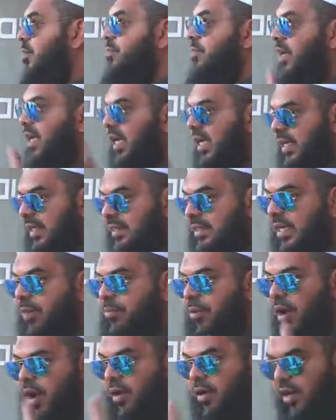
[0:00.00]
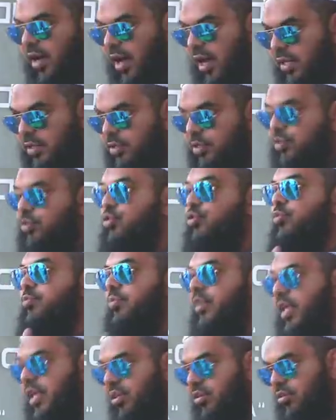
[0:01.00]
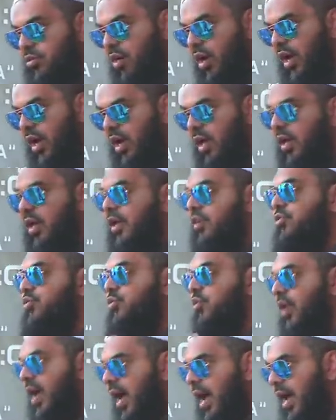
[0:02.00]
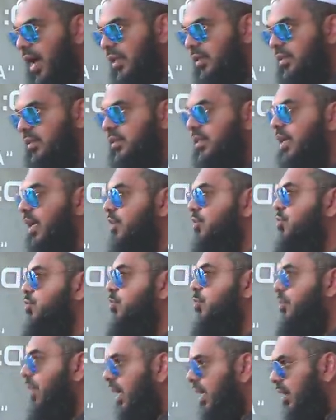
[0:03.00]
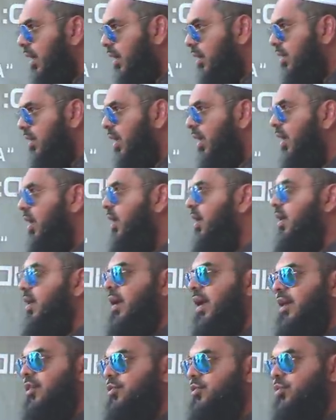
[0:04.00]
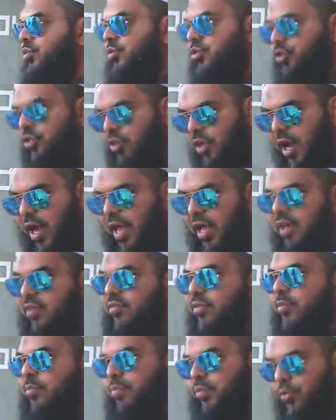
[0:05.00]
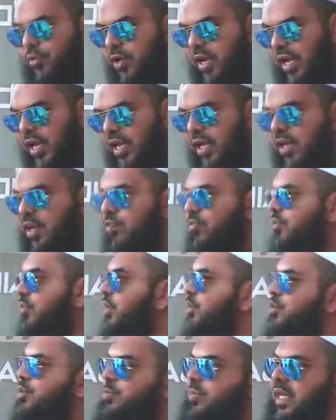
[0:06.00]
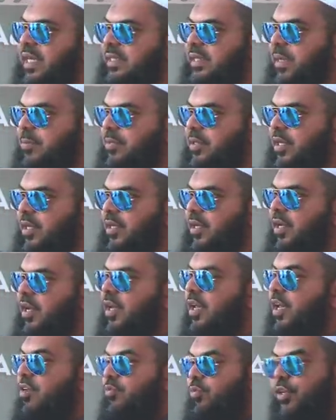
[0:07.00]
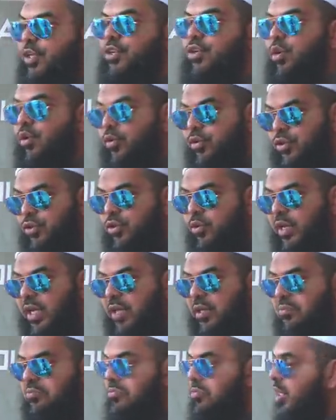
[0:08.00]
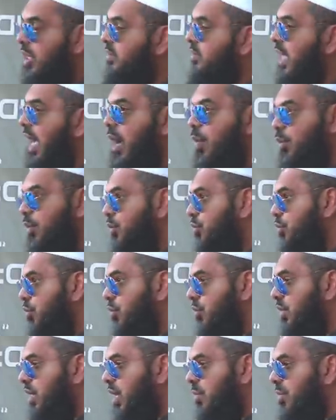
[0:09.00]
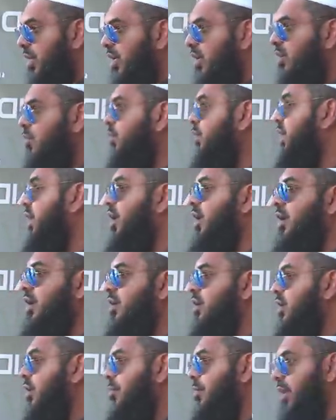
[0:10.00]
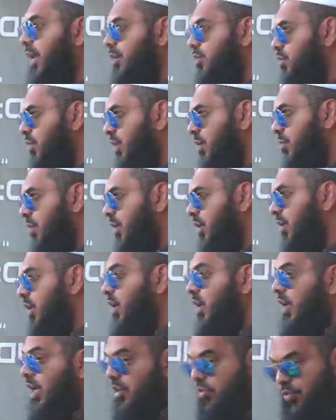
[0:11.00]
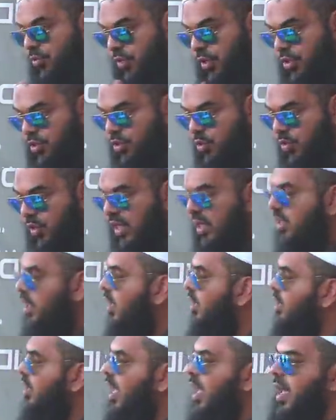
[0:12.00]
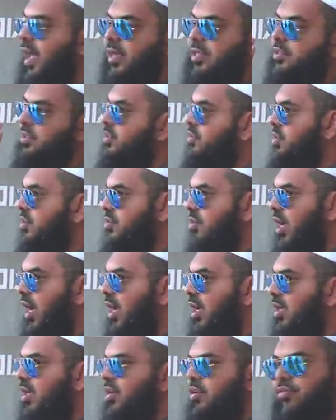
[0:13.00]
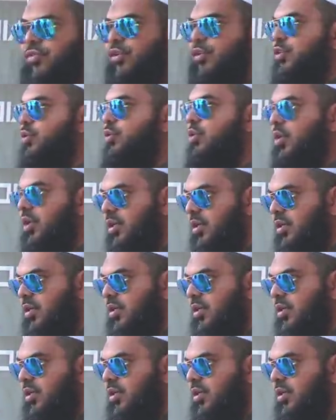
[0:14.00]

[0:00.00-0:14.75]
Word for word: But it is upon us to make dua and to ask and to beg Allah and to strive and pray for it to be accepted. If we don't do it, it's our shortcoming. We cannot complain to anybody. If we do it, Allah answers the dua for sure.